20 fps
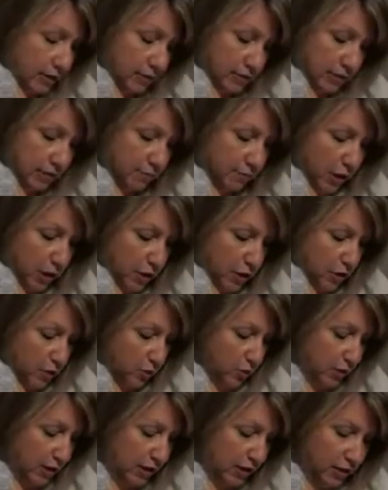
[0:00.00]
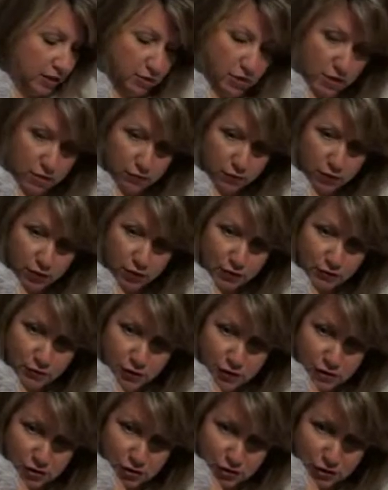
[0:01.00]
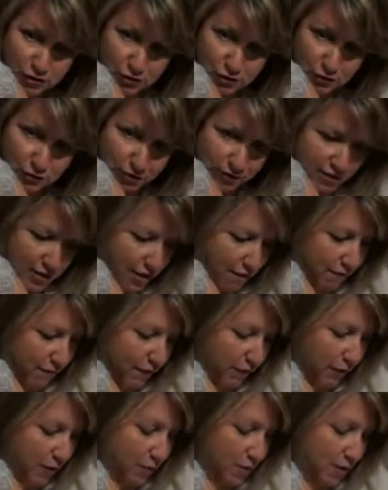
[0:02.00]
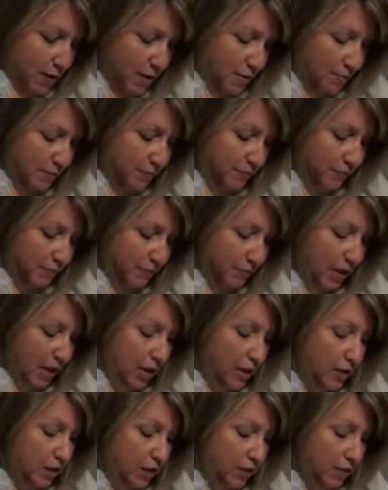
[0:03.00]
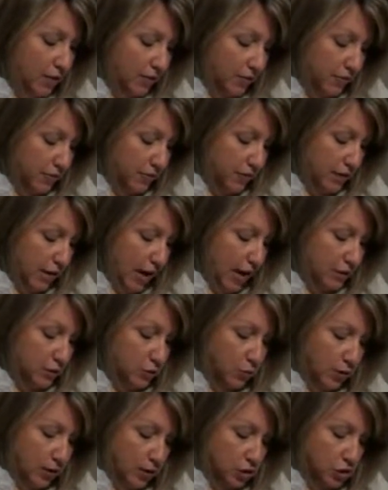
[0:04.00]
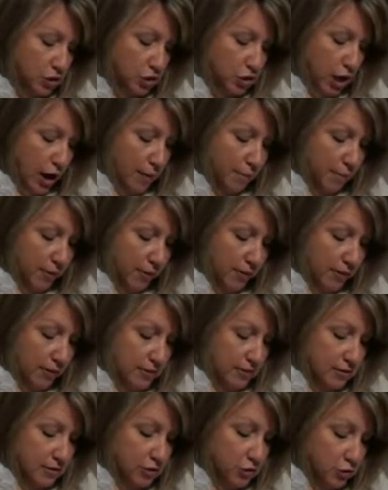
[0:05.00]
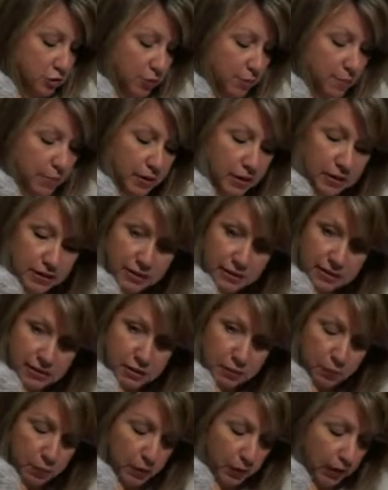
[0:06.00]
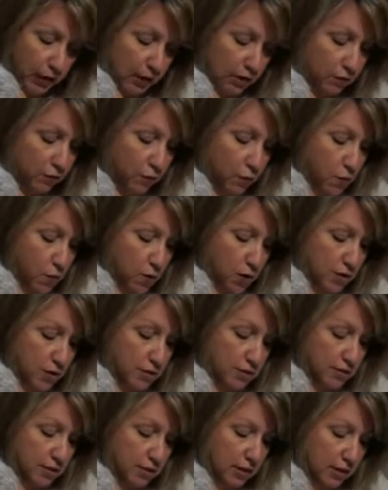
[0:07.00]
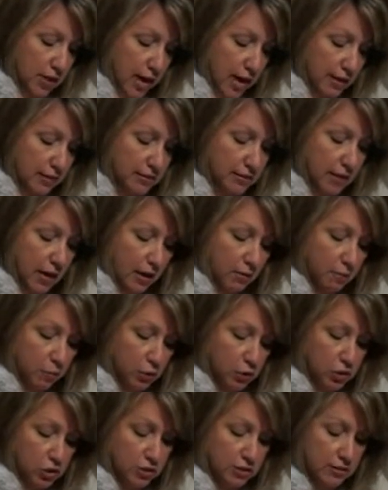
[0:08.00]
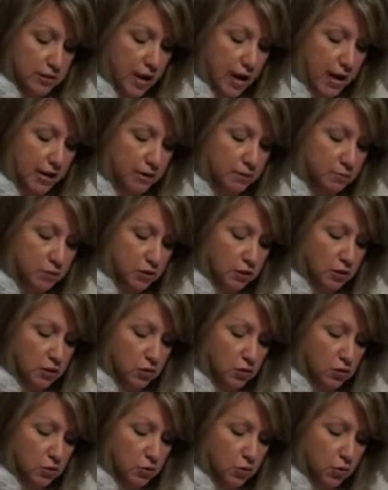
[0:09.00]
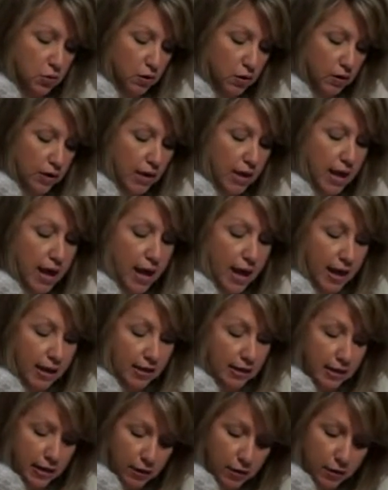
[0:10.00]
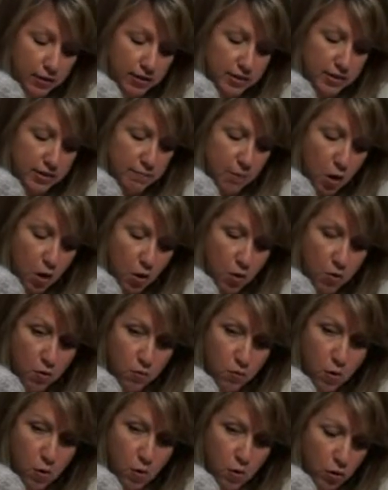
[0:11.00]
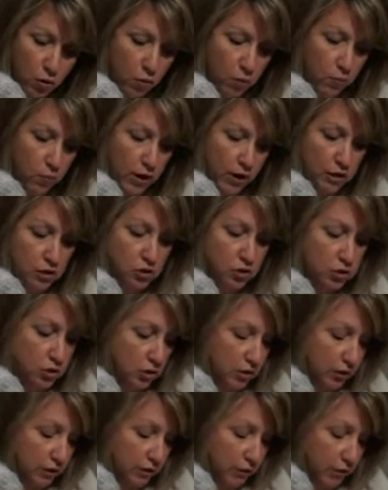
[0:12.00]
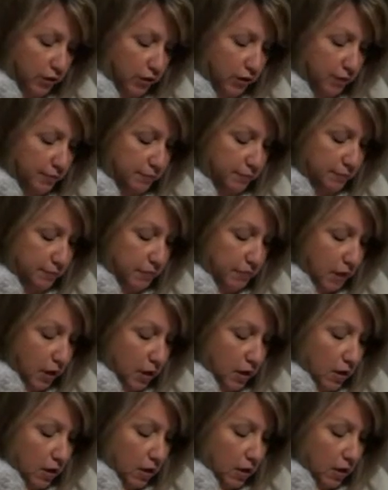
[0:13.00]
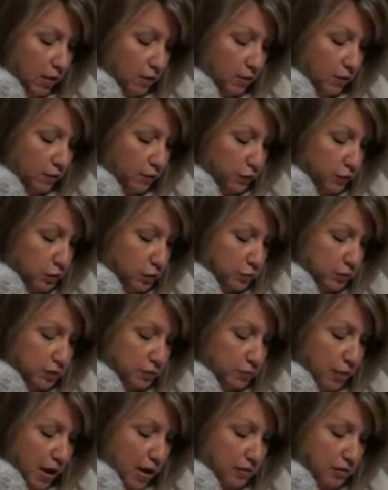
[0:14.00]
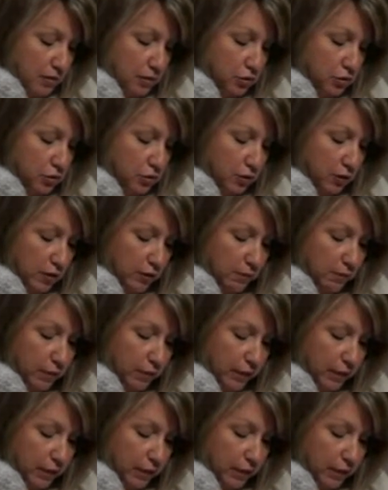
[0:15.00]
And I could see by your reading you have good vision. You read that very well. The last one is shopping. This is your ability to plan for, select, and purchase items in a store and carry them home or arrange delivery. The first response is you